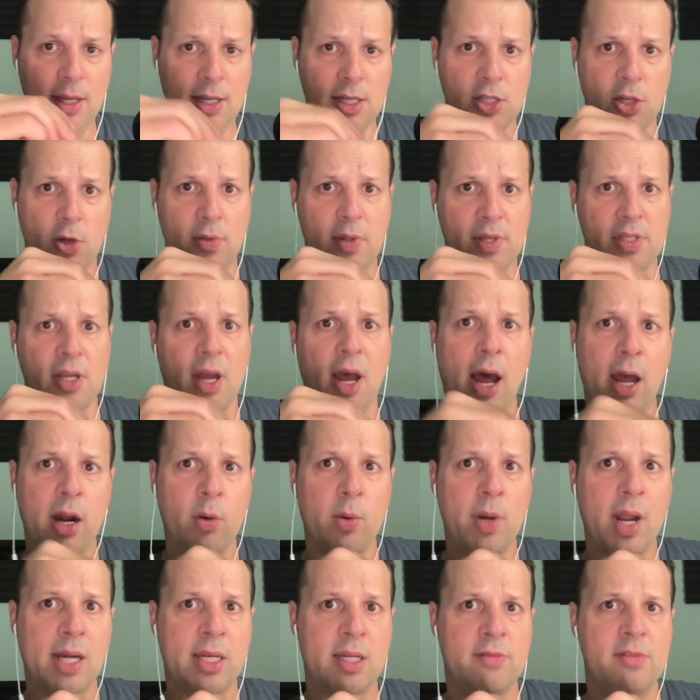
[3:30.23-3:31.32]
So this
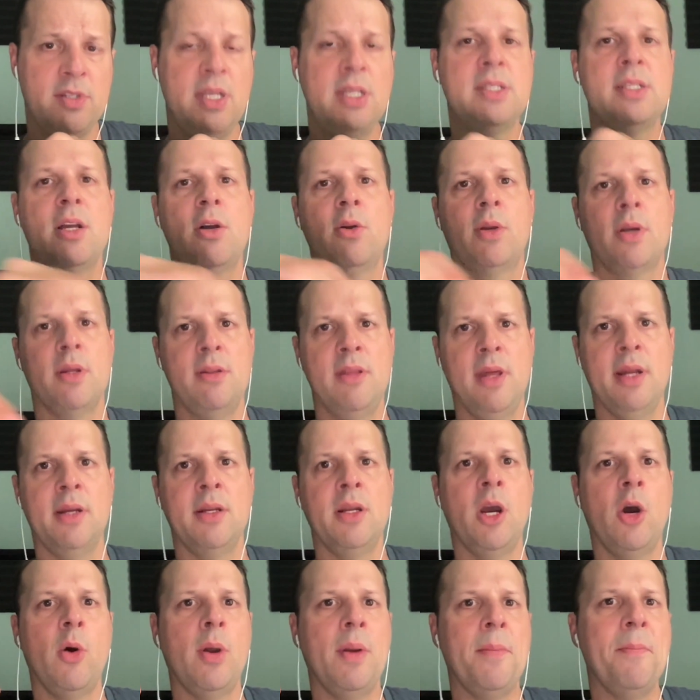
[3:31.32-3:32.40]
autoreactive T cell could then
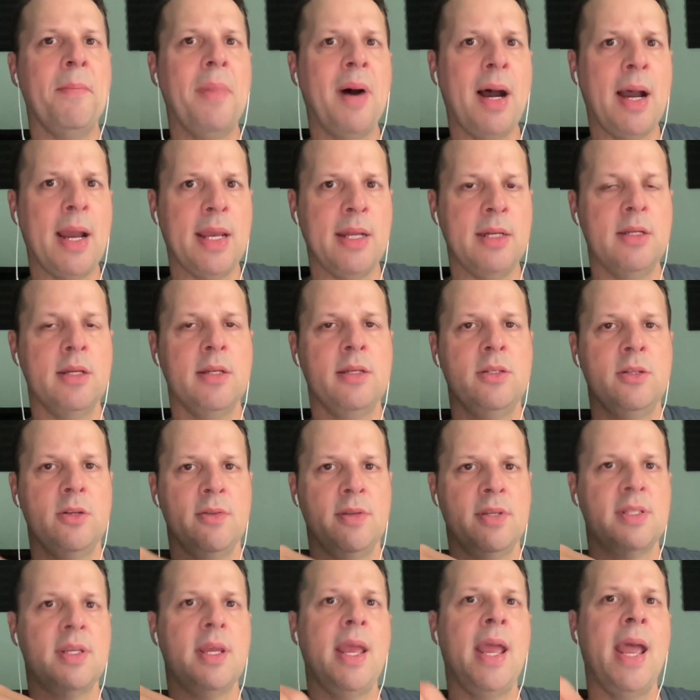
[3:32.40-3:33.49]
go and bind to
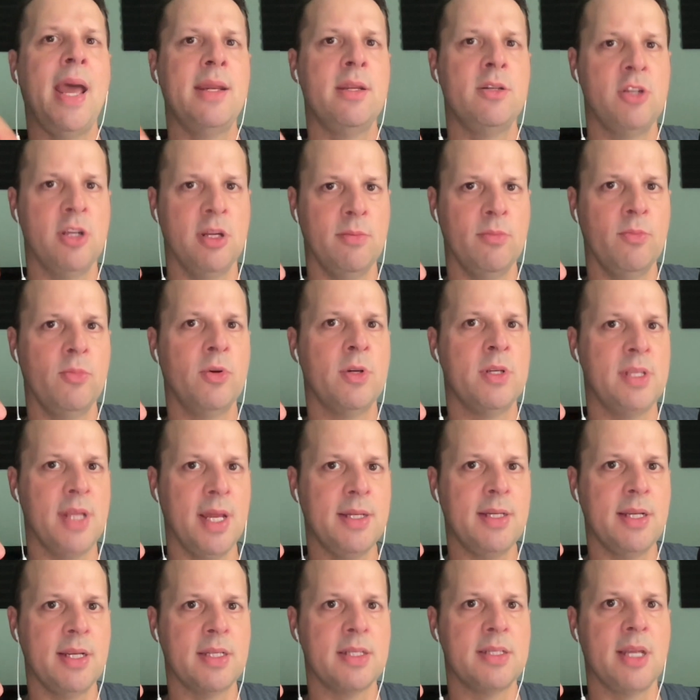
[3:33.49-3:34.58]
this
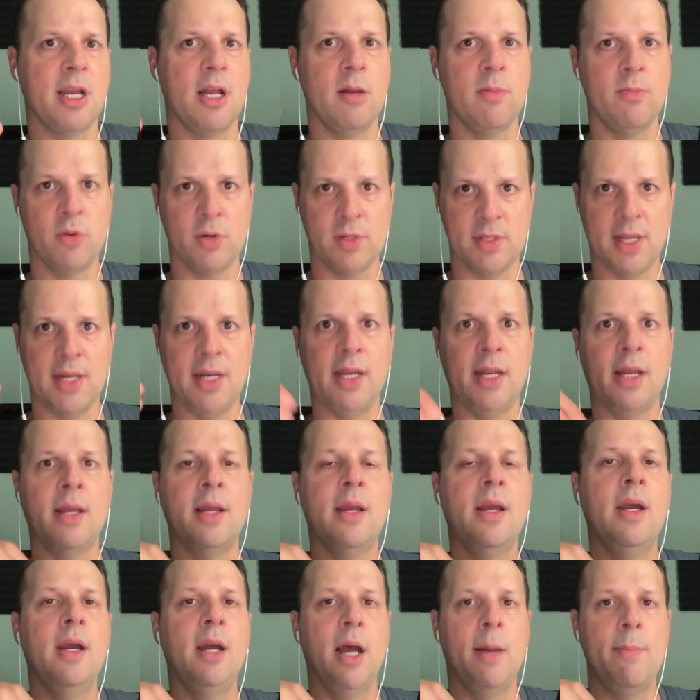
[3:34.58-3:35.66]
antigen-presenting cell presenting
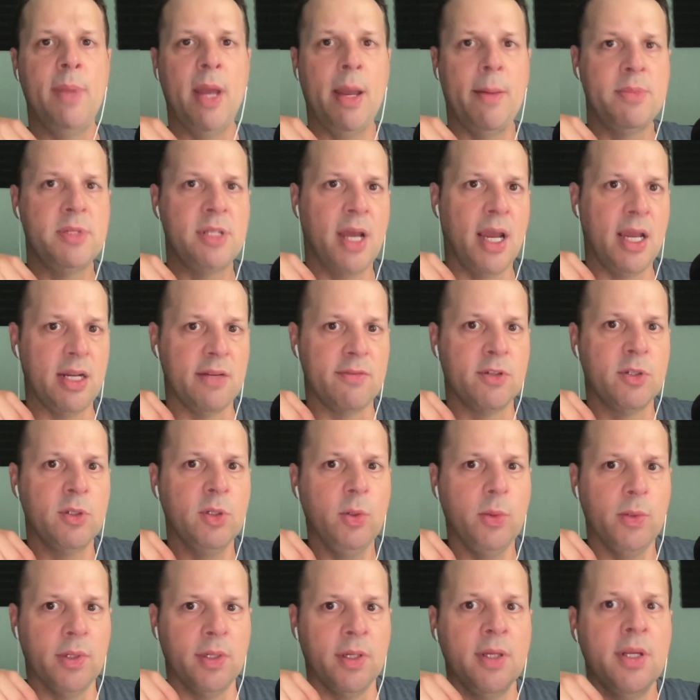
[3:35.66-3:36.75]
a peptide of
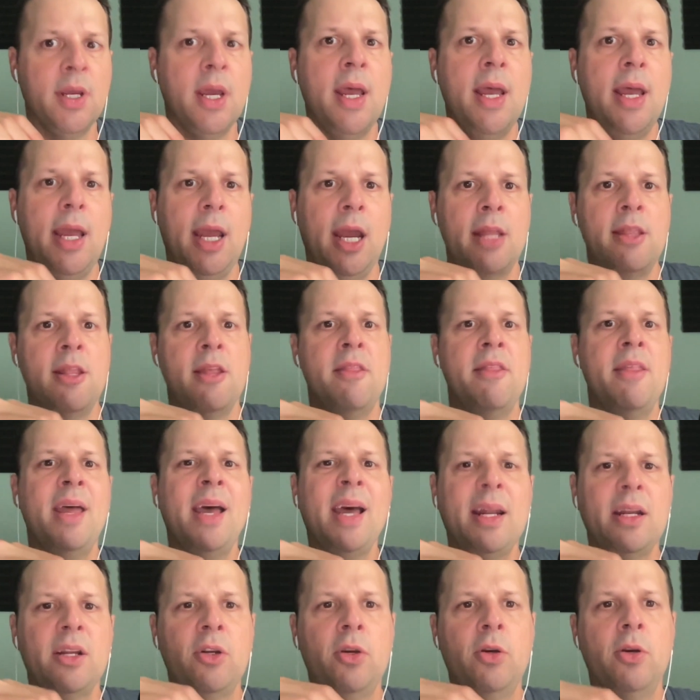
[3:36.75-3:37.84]
gluten, and then
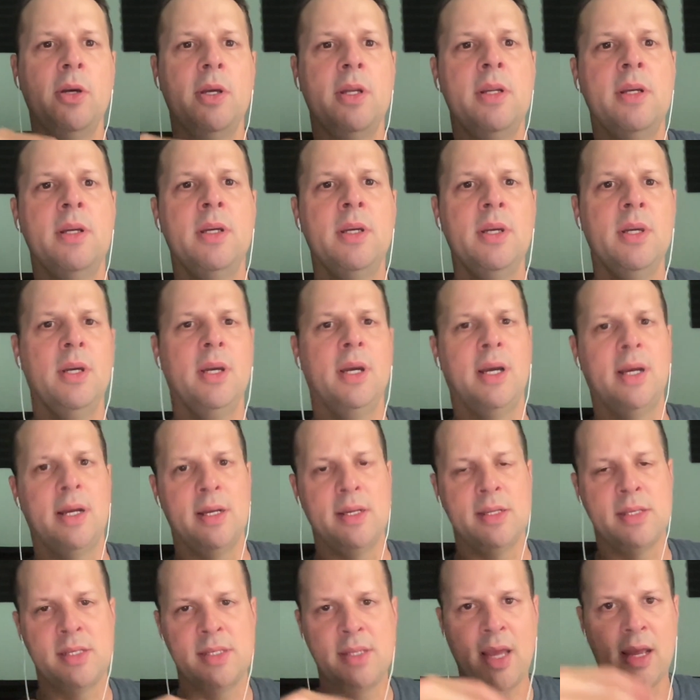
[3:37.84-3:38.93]
that could
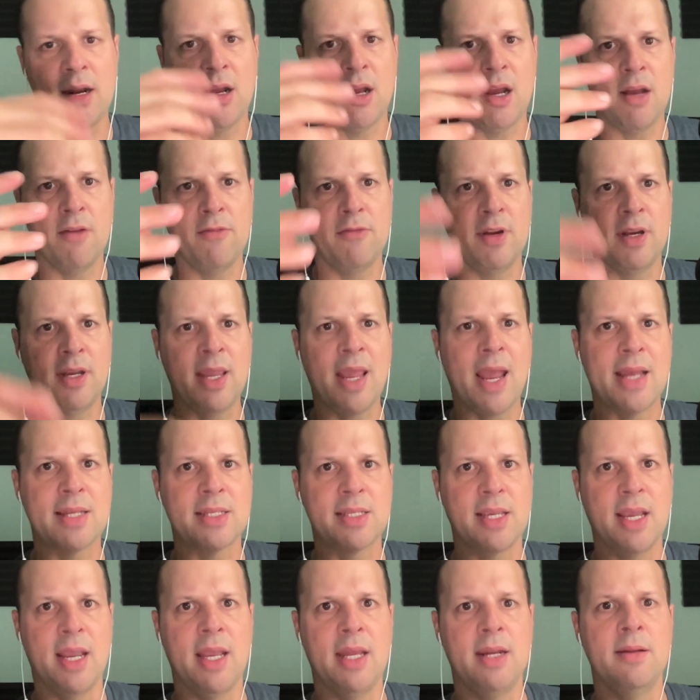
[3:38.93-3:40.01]
set off a
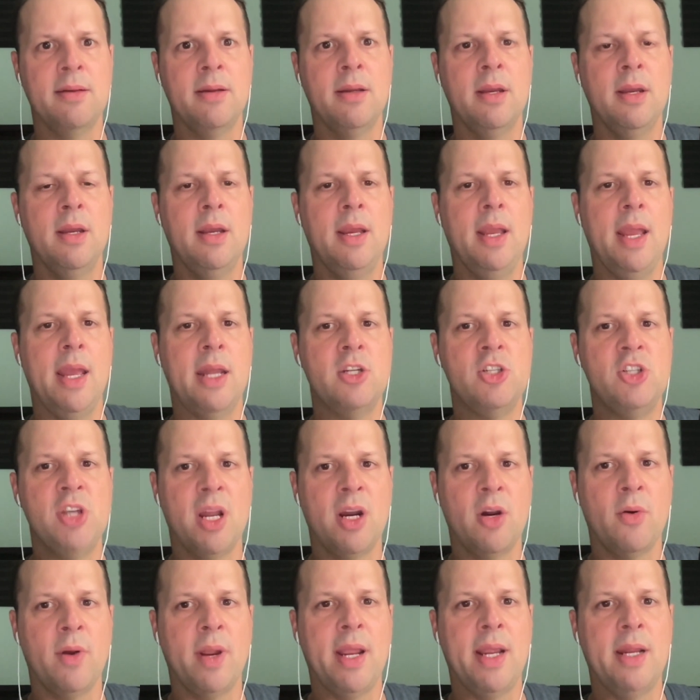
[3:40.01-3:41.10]
cascade and
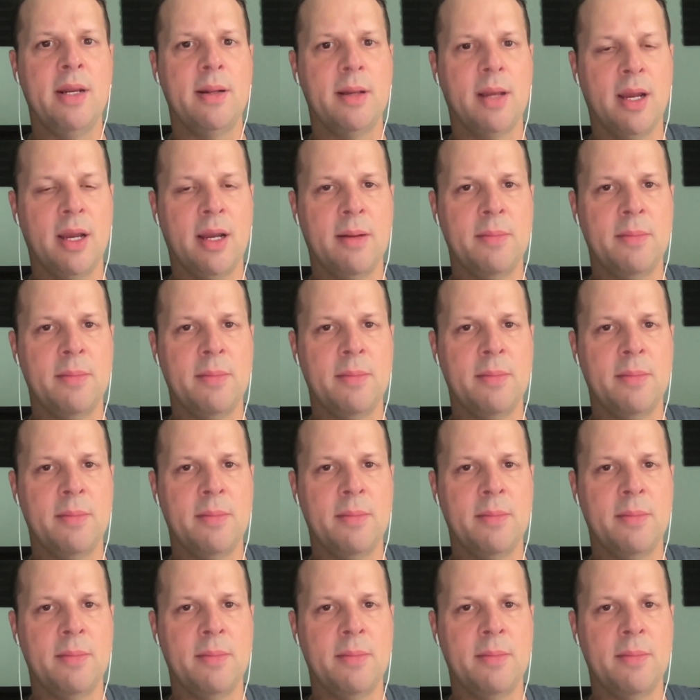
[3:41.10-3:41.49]
generate